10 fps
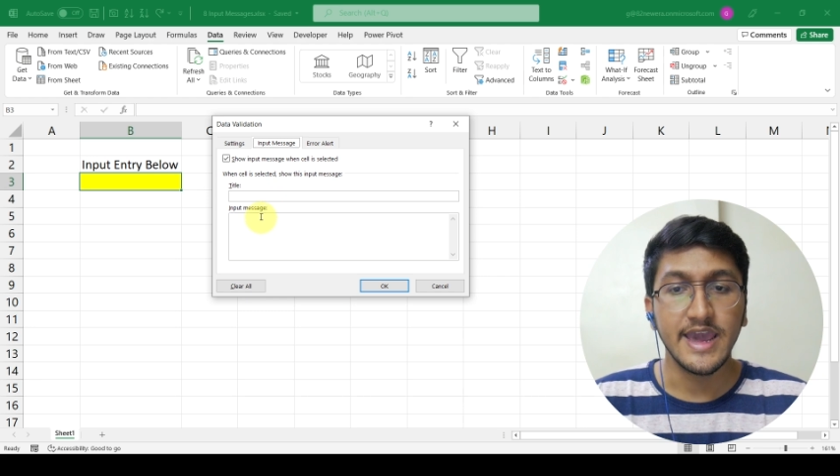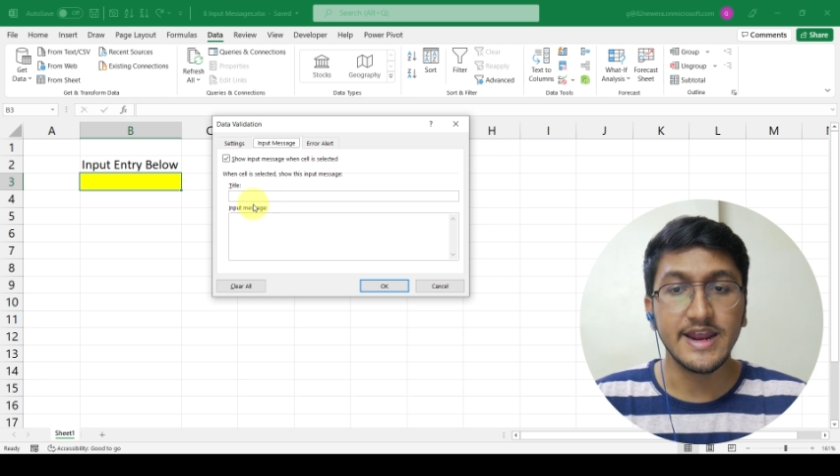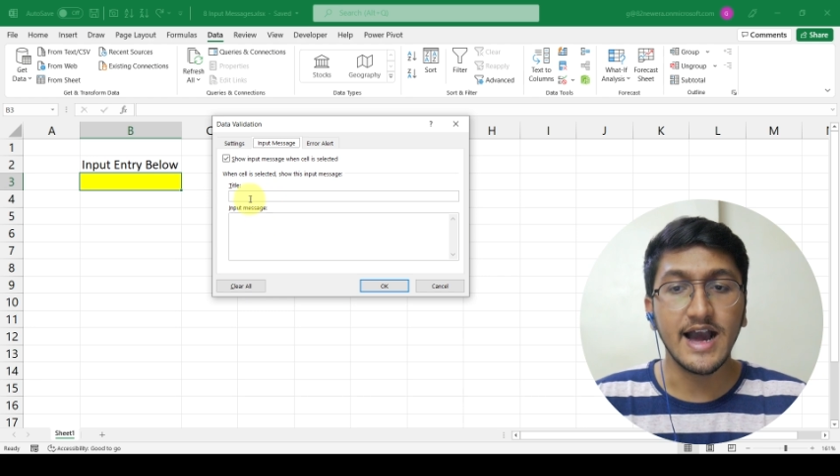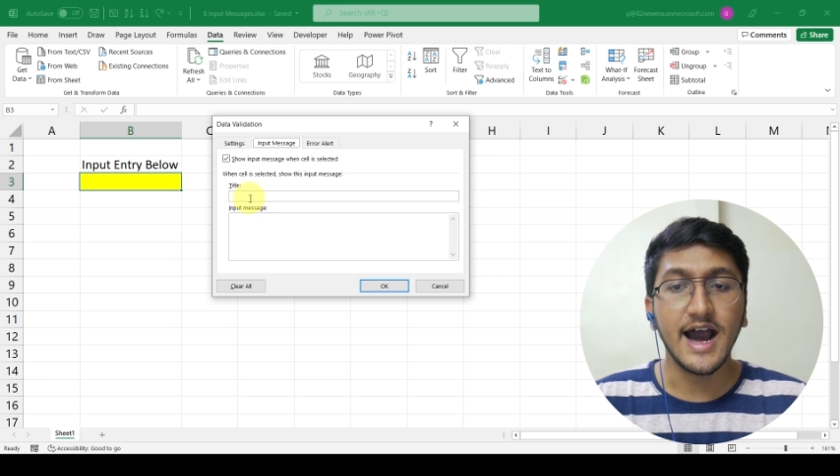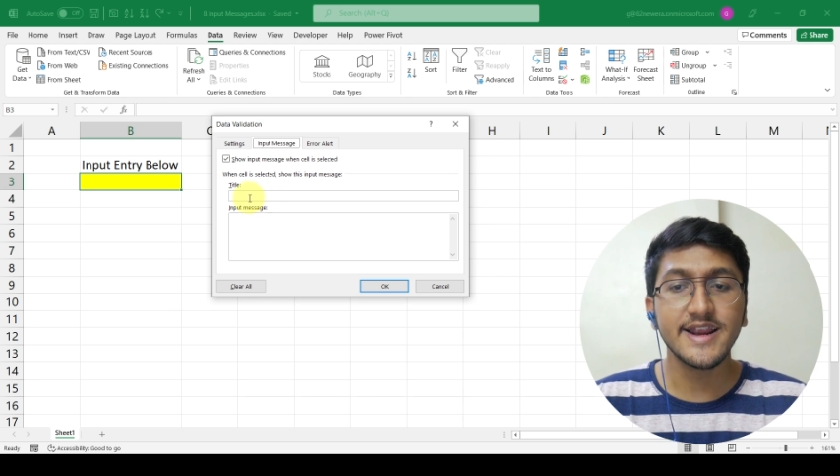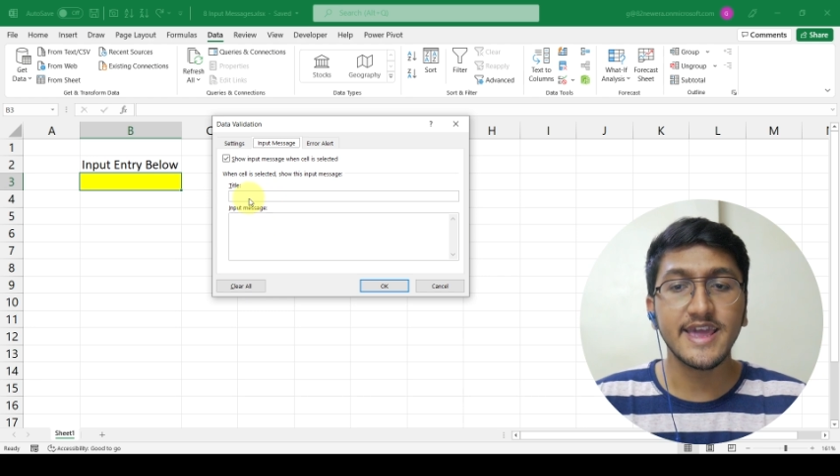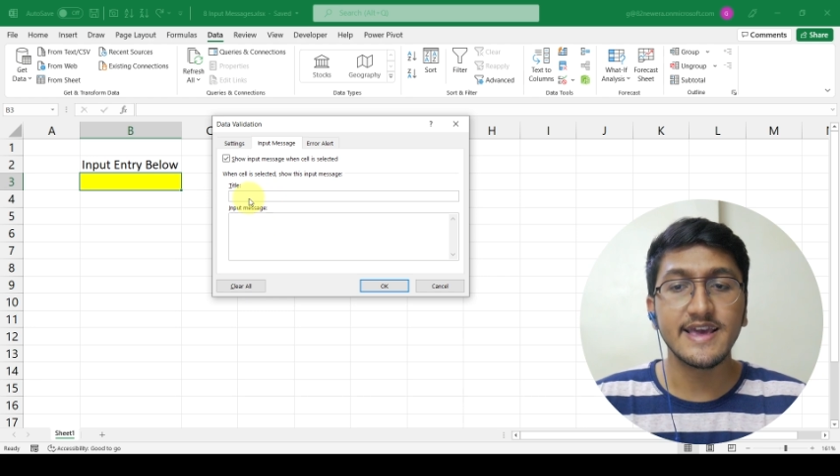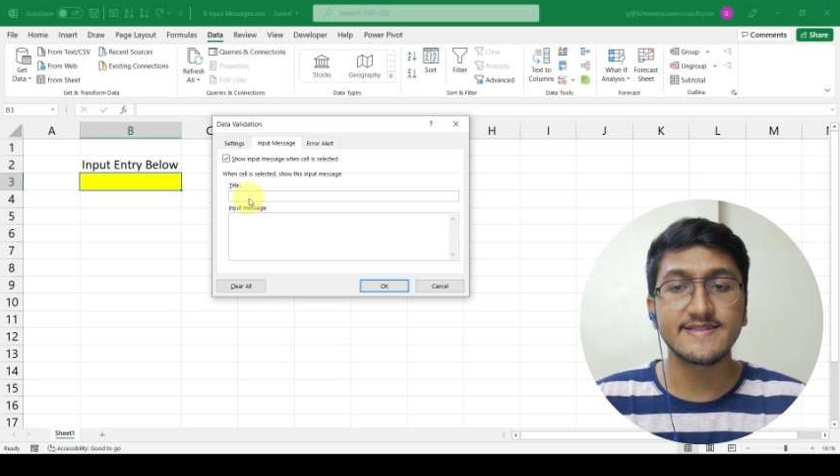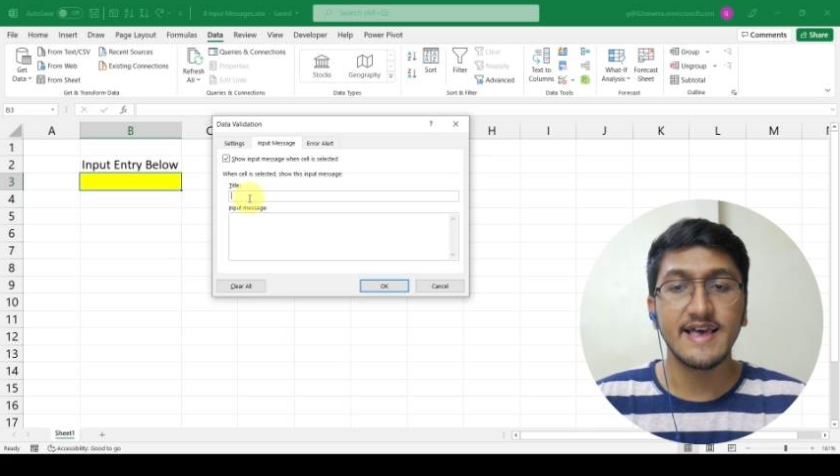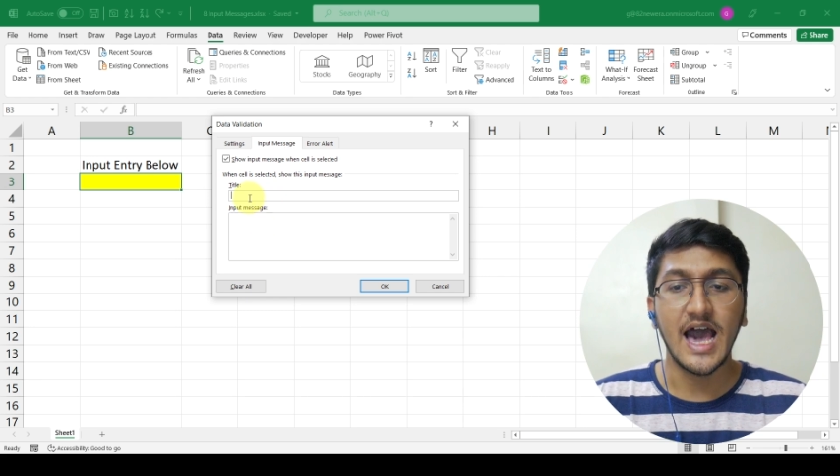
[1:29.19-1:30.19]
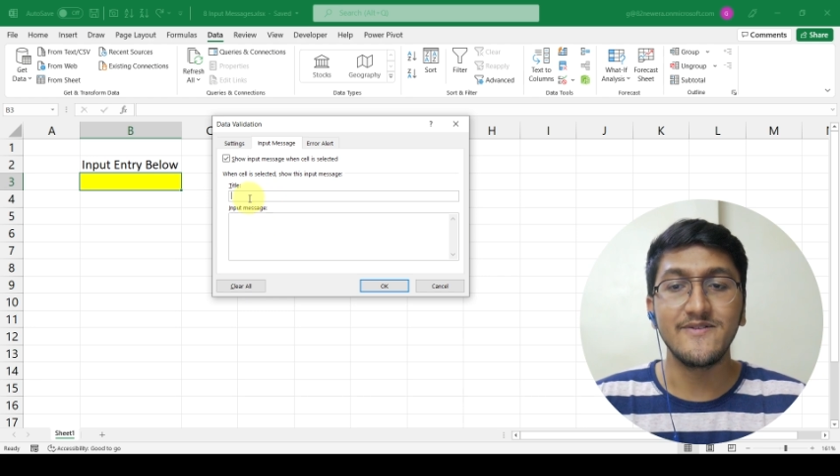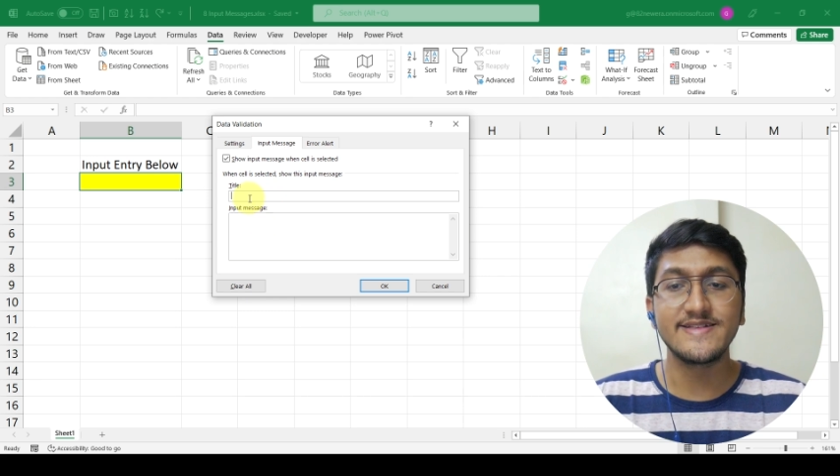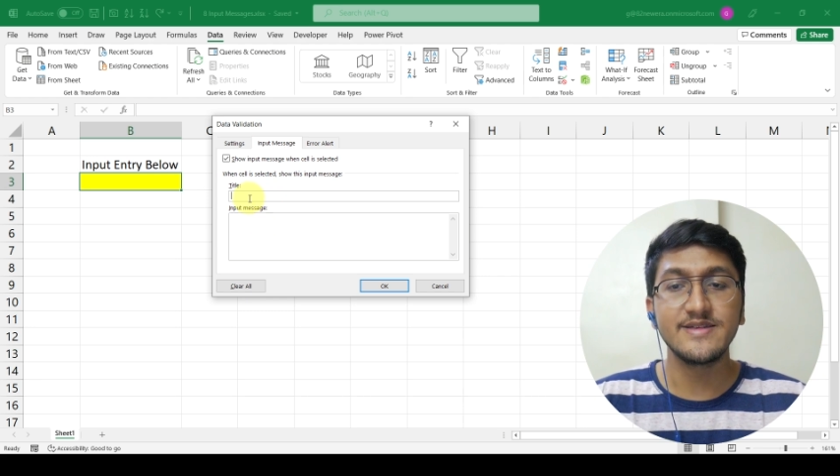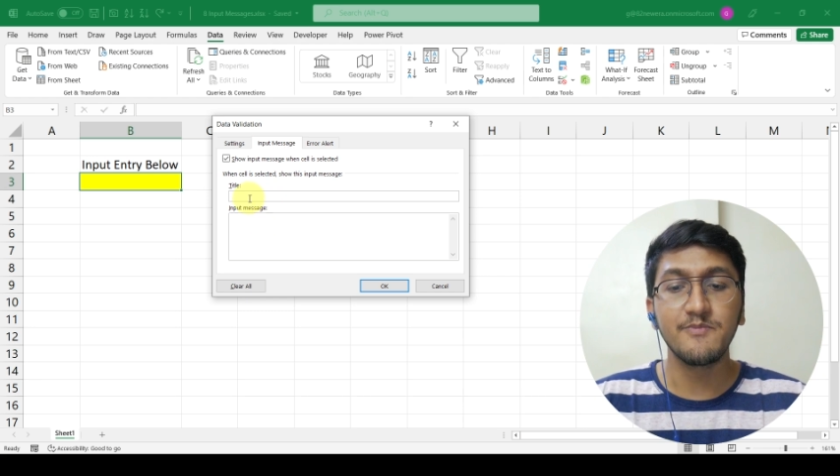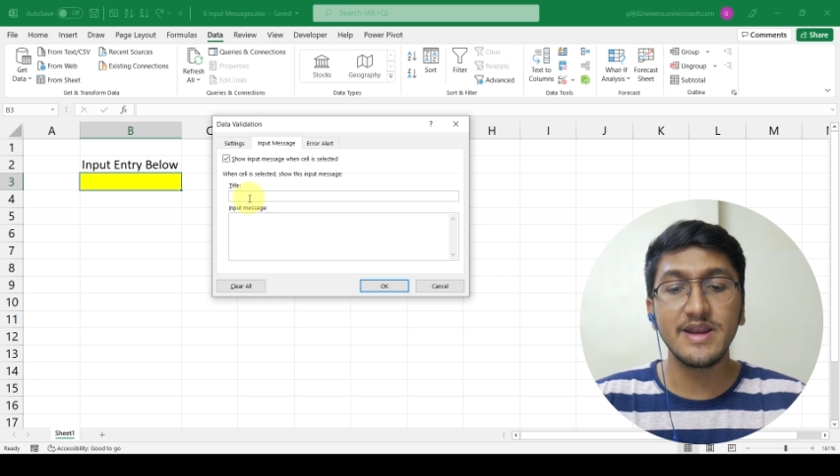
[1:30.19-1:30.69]
In our case, I
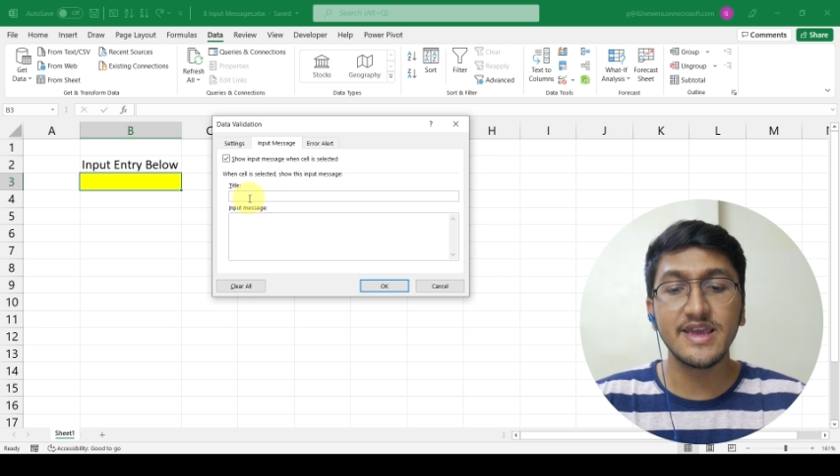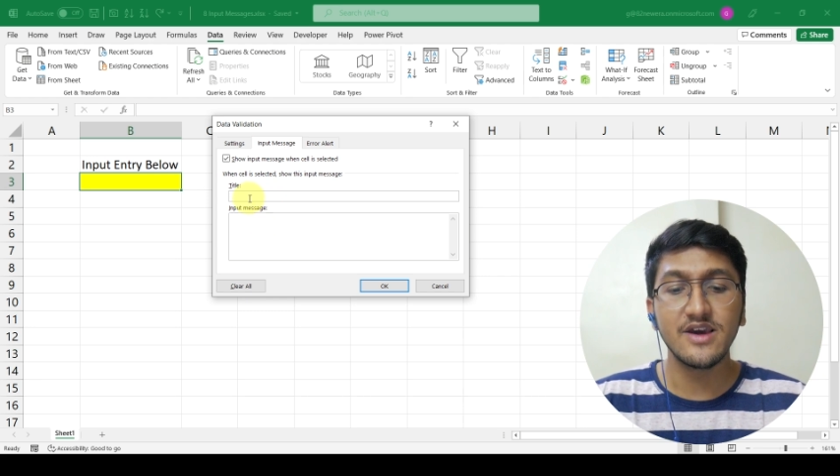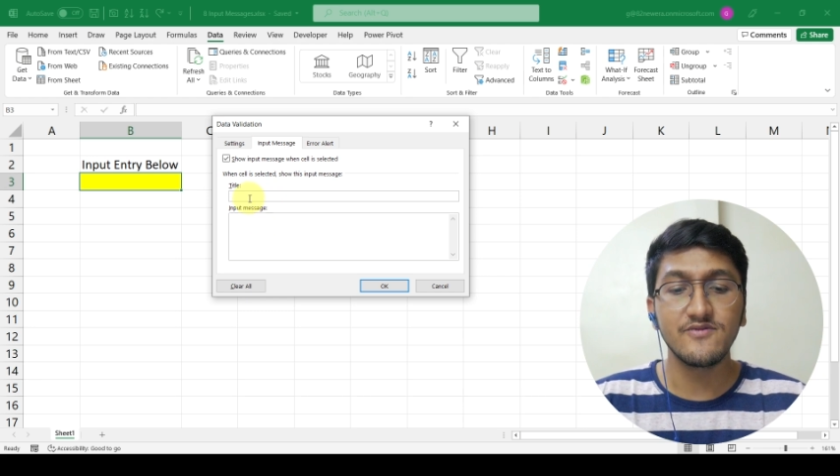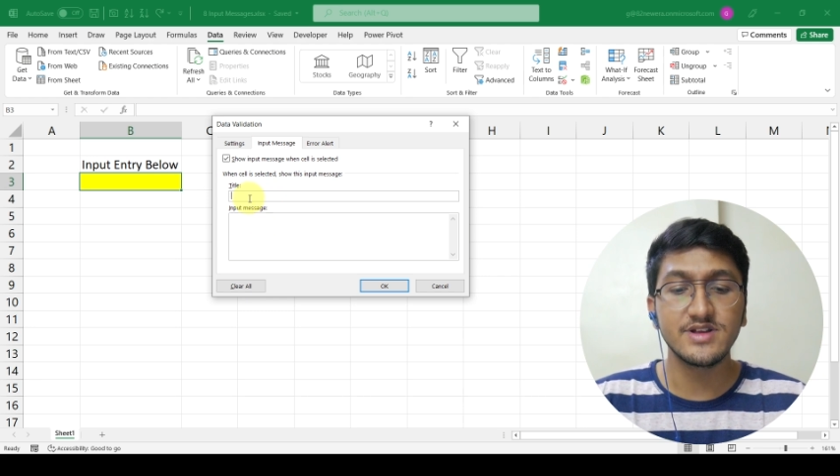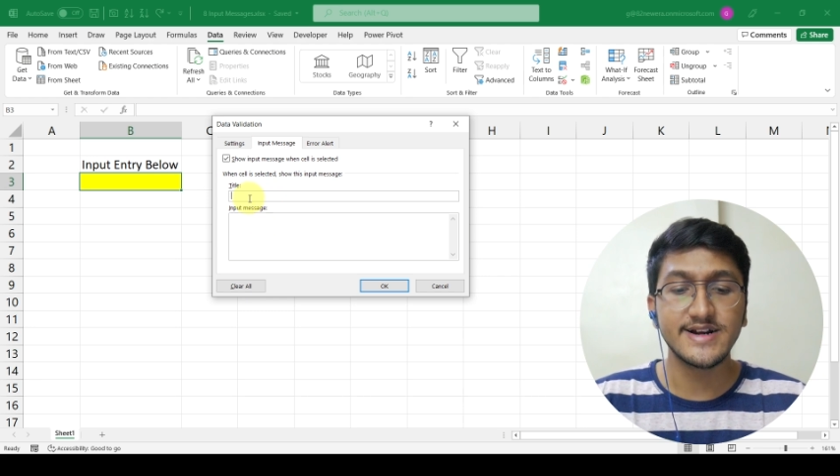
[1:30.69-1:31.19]
will simply give